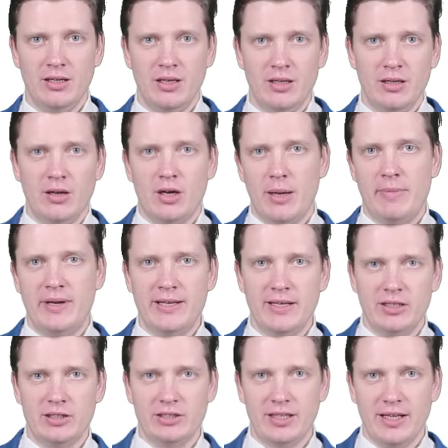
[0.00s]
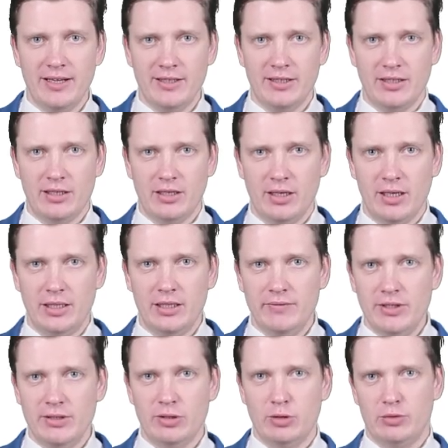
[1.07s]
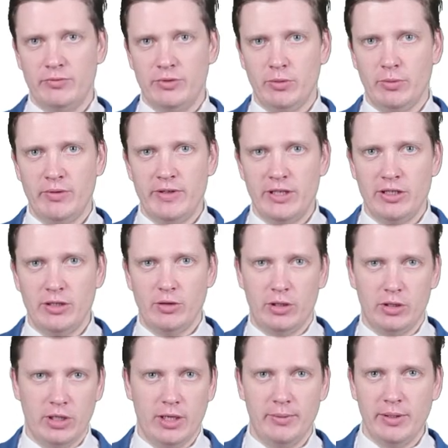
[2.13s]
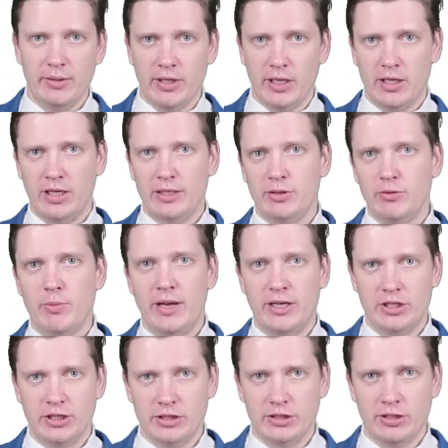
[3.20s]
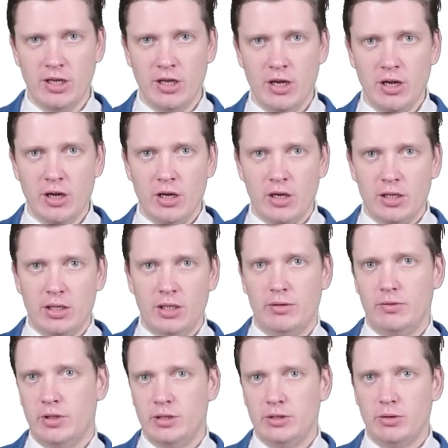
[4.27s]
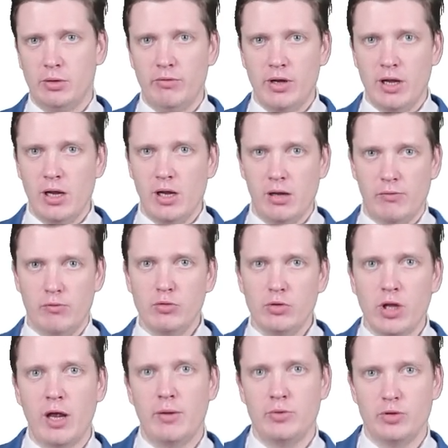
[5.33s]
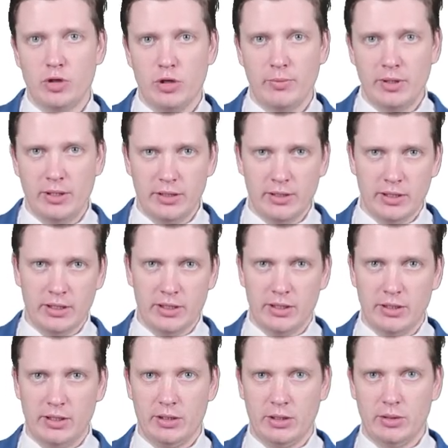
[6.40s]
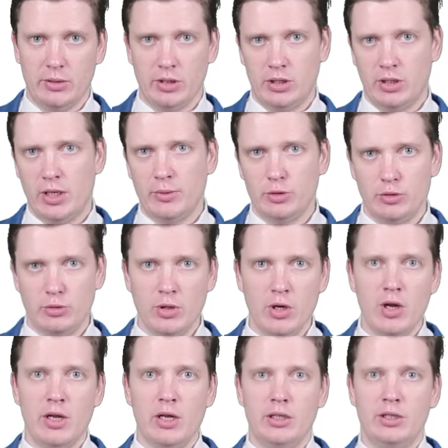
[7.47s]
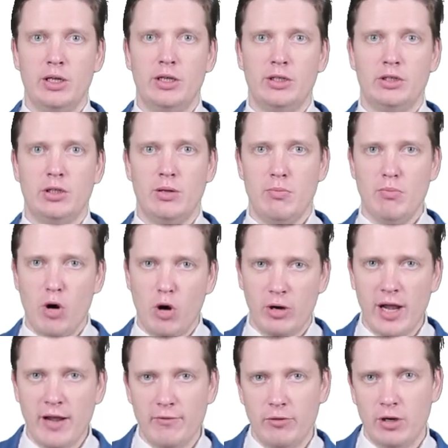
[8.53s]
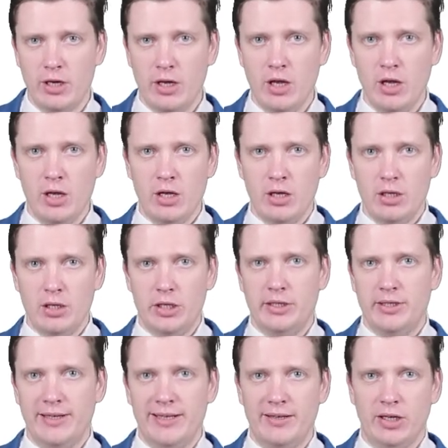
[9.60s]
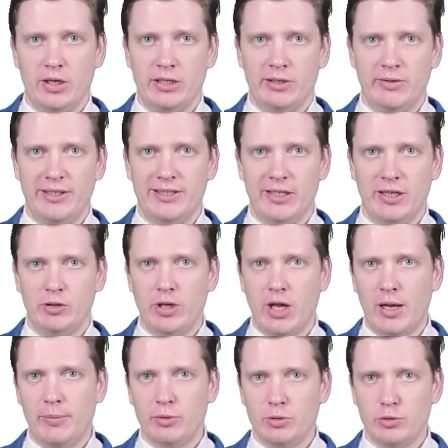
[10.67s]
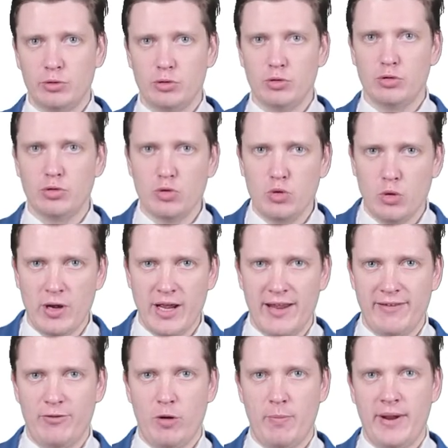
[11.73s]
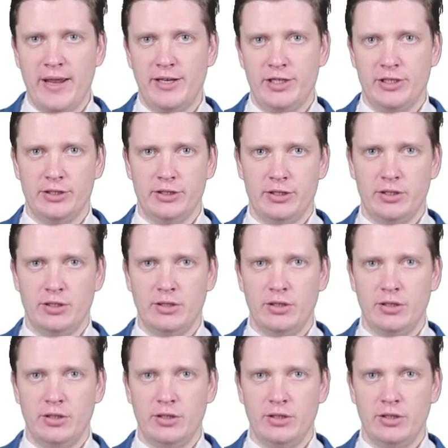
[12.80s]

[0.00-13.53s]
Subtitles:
For a beginner translator, a CV should normally fit on a single A4 page. In case of a full-time job, when the employer comes to candidate selection more carefully, the CV may fit on up to 2 A4 pages.